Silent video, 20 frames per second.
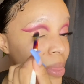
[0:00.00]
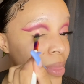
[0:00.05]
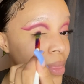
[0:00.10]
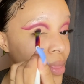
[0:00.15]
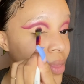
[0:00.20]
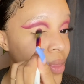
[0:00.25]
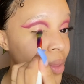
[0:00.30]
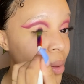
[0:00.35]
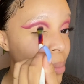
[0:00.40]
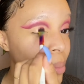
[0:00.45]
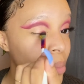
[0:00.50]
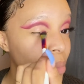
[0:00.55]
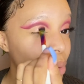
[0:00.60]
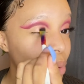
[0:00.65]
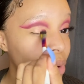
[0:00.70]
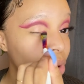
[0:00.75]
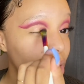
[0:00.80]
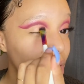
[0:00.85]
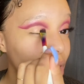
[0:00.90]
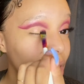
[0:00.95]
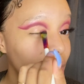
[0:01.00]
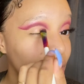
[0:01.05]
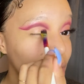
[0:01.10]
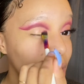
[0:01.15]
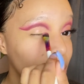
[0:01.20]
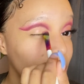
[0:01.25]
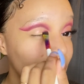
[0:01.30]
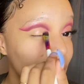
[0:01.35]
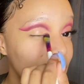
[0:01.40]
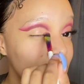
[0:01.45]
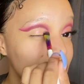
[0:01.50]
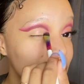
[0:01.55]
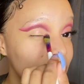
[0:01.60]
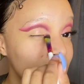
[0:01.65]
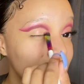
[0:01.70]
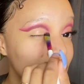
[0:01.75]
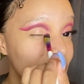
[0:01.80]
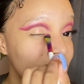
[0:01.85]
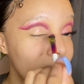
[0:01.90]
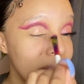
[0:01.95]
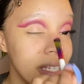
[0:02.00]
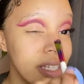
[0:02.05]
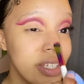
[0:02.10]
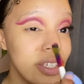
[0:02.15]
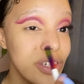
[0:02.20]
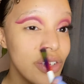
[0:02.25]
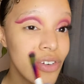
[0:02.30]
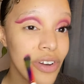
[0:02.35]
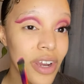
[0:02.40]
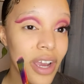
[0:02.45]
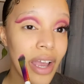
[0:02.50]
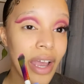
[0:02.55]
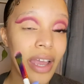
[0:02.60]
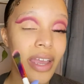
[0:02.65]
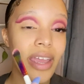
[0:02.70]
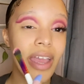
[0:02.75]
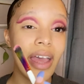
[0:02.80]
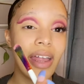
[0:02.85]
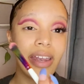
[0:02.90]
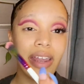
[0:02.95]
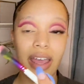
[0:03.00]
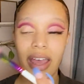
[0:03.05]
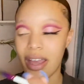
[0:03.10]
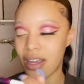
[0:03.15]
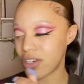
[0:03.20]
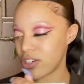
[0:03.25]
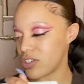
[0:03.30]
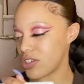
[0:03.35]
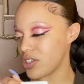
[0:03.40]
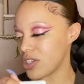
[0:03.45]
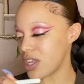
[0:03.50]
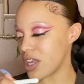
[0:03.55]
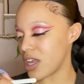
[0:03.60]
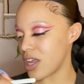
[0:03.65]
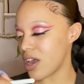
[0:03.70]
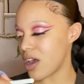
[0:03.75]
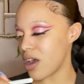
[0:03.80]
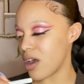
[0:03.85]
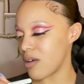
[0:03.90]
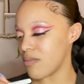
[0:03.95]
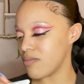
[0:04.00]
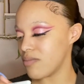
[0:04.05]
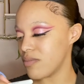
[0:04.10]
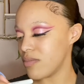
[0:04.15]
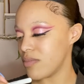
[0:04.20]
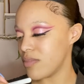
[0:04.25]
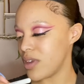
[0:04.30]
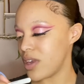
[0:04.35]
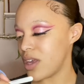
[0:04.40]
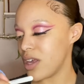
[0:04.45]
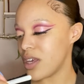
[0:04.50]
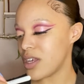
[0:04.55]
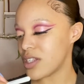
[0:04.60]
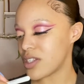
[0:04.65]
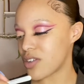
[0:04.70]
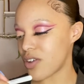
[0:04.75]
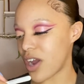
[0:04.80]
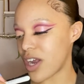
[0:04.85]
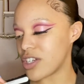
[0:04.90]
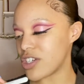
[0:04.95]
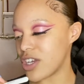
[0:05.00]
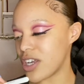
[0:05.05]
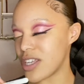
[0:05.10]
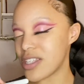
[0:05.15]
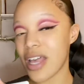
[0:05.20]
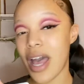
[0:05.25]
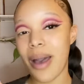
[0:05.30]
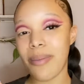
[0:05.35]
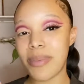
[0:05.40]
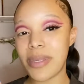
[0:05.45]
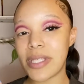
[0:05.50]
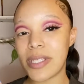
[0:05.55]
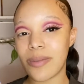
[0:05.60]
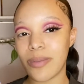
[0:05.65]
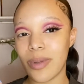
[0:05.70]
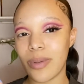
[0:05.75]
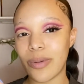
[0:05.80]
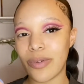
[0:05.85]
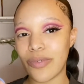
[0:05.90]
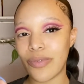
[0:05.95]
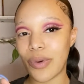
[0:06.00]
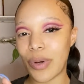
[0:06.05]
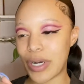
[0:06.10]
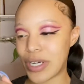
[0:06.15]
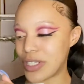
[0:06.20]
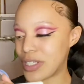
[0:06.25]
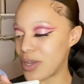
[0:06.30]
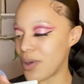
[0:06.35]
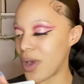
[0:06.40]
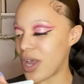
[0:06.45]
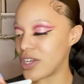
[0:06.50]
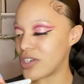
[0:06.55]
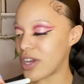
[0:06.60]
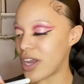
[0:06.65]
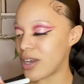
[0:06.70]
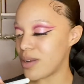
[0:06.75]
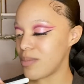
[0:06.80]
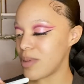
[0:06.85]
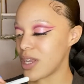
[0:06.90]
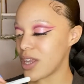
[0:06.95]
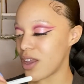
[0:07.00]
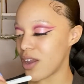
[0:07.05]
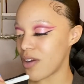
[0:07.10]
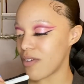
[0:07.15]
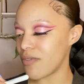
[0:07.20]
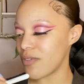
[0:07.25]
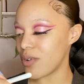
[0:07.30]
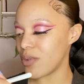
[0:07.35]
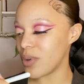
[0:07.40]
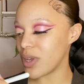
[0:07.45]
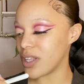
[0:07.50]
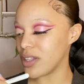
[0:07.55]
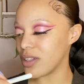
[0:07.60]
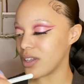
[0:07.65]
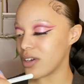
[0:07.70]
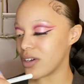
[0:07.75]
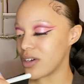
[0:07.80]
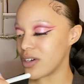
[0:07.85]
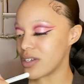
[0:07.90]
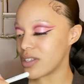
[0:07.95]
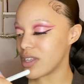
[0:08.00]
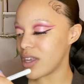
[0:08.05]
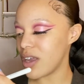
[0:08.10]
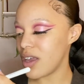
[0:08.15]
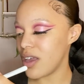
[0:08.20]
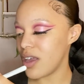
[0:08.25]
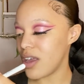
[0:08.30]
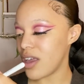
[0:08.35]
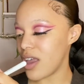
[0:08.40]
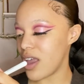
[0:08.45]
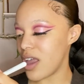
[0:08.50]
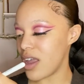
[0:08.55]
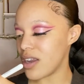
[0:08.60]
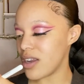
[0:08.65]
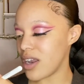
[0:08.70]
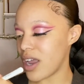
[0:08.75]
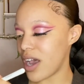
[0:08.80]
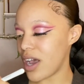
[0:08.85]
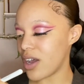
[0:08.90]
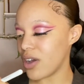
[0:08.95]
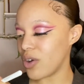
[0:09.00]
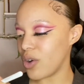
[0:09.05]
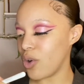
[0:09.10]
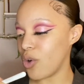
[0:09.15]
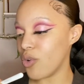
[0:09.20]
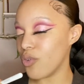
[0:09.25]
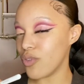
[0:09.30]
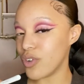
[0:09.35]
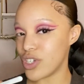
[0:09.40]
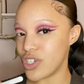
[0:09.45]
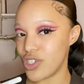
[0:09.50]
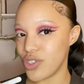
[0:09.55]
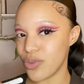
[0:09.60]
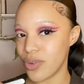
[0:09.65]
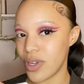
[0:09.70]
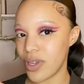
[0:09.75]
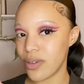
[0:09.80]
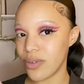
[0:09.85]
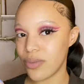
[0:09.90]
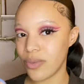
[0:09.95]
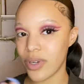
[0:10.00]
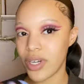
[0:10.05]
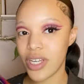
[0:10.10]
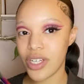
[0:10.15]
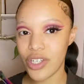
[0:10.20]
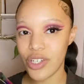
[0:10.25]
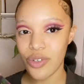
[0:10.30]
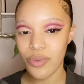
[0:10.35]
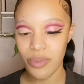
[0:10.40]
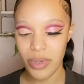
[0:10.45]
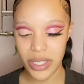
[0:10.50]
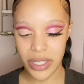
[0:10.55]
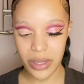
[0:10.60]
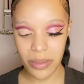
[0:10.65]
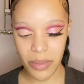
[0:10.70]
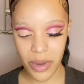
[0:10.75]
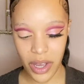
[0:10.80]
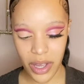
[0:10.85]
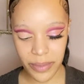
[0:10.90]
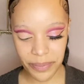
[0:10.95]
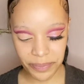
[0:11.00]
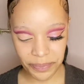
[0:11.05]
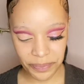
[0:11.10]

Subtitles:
the more it could possibly get into your eye and actually scratch it. It's happened to me before, so I try to be careful with glitters and not overdo it when I do put them on.